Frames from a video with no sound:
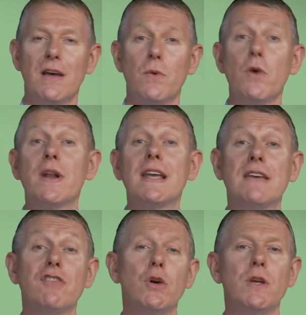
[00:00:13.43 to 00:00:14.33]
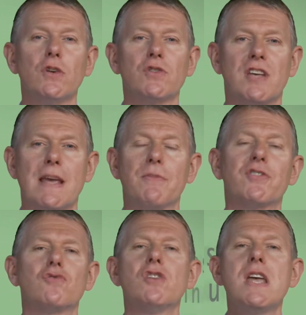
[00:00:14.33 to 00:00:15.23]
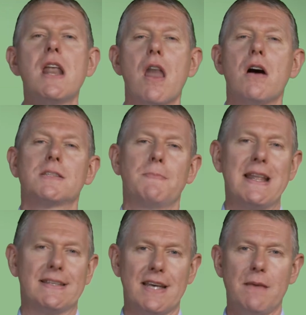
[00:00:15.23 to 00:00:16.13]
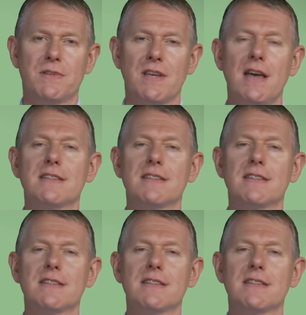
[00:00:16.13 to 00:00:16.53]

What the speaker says: we want to give you and your team 3 last-minute tips